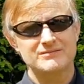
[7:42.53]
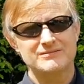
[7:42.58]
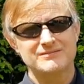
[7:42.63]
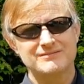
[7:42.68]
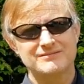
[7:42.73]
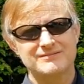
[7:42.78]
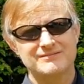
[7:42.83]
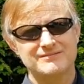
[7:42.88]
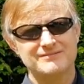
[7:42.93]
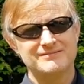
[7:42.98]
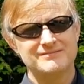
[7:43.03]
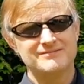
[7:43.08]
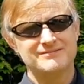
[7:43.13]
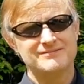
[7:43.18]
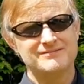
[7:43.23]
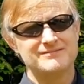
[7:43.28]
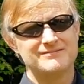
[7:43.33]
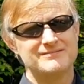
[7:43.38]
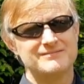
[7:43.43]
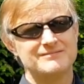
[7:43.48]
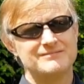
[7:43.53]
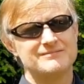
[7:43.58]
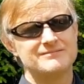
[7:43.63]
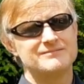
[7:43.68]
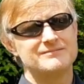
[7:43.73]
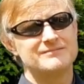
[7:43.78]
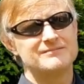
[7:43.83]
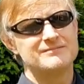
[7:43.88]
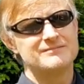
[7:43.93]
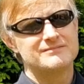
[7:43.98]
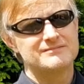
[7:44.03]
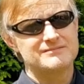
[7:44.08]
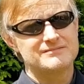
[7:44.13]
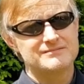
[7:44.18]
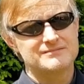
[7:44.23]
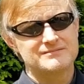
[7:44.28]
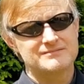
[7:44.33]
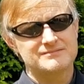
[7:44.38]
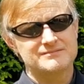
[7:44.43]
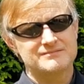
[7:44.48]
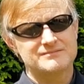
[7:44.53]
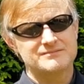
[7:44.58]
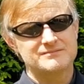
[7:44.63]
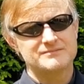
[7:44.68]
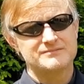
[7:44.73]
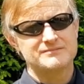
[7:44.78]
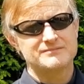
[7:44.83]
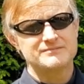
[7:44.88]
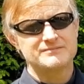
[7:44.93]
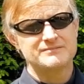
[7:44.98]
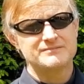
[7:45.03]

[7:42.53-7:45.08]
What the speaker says: (no one is talking)